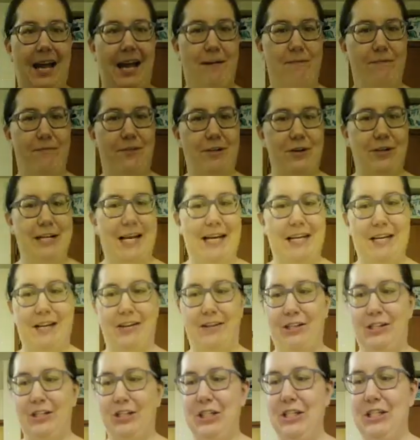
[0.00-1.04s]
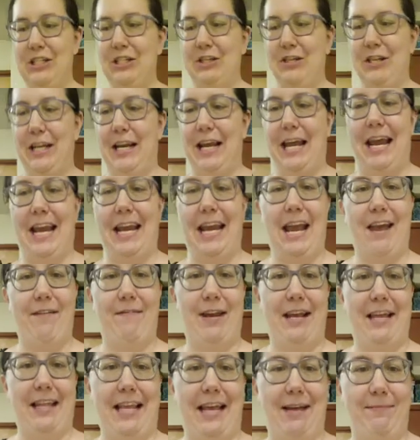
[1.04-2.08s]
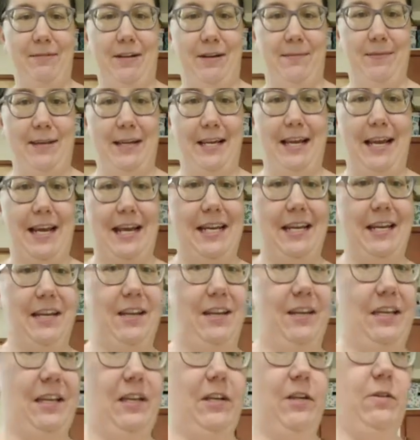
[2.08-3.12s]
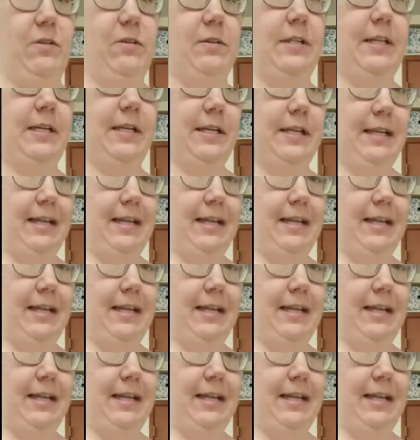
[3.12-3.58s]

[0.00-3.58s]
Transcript: for technology, so that I have a laptop that I can use.